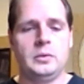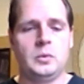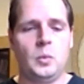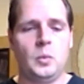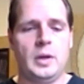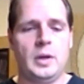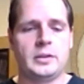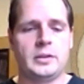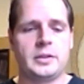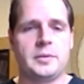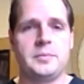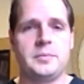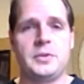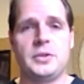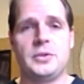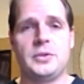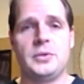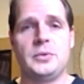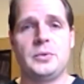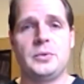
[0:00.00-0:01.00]
Well,
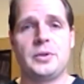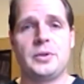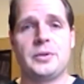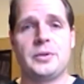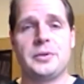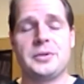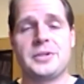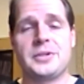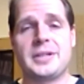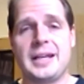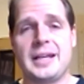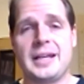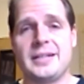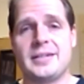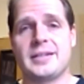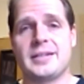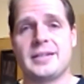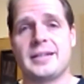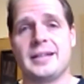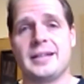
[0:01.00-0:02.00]
welcome to
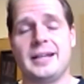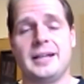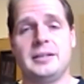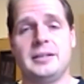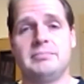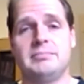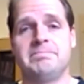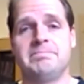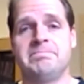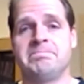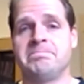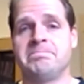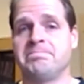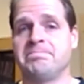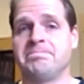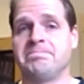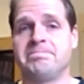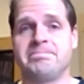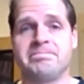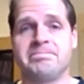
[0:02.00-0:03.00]
Thursday's, I
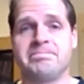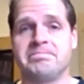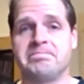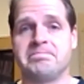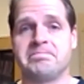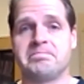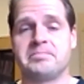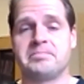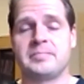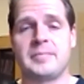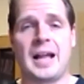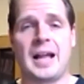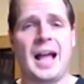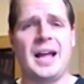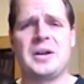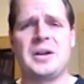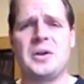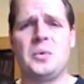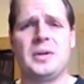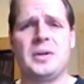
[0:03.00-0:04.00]

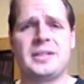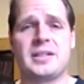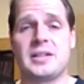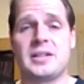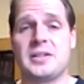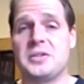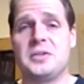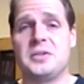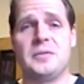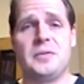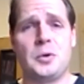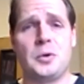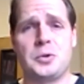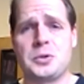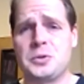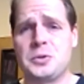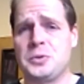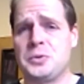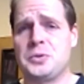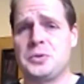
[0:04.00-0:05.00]
don't know what's got
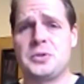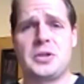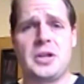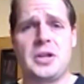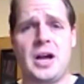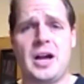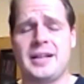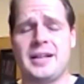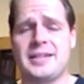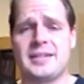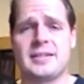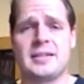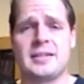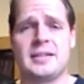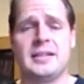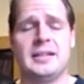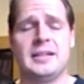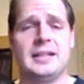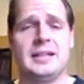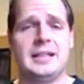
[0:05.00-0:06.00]
devotionals,
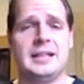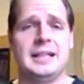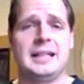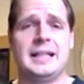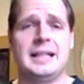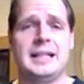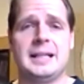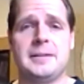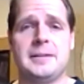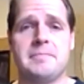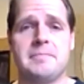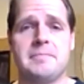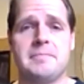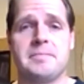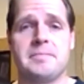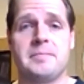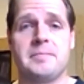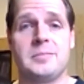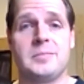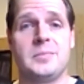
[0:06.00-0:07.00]
thoughts,
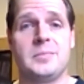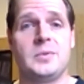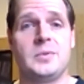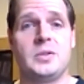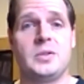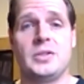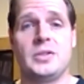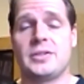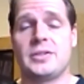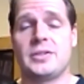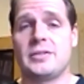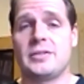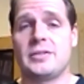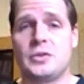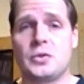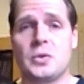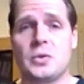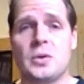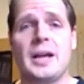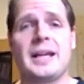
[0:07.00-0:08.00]
um,
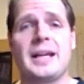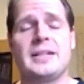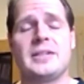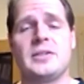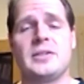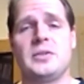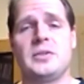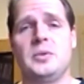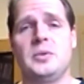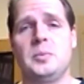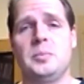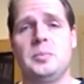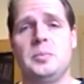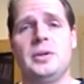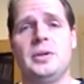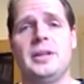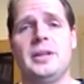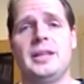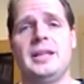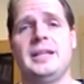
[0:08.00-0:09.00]
just trying to
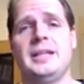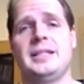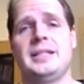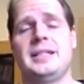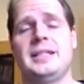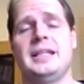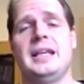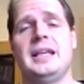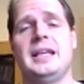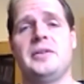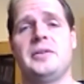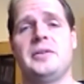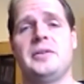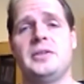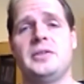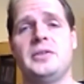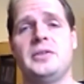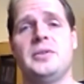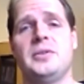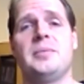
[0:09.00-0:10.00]
put things
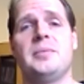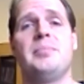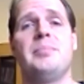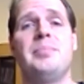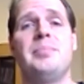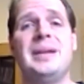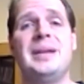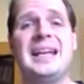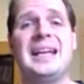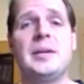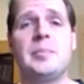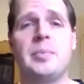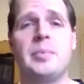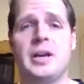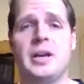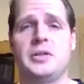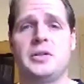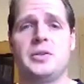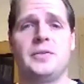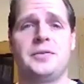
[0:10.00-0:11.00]
together into the
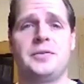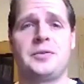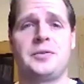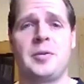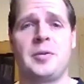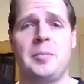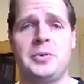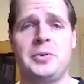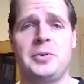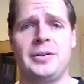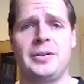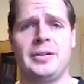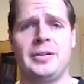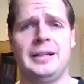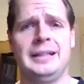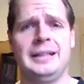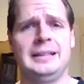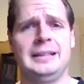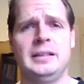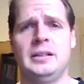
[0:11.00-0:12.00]
big picture of
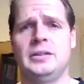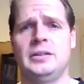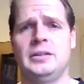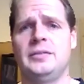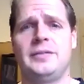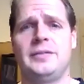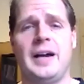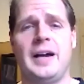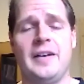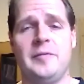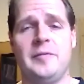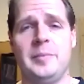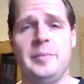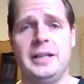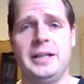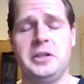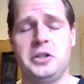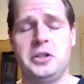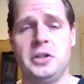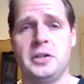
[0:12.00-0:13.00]
Scripture in little
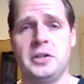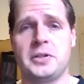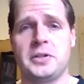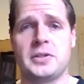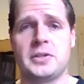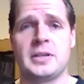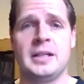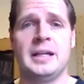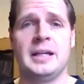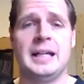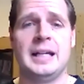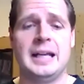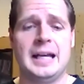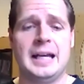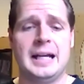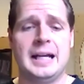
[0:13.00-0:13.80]
5-minute chunks.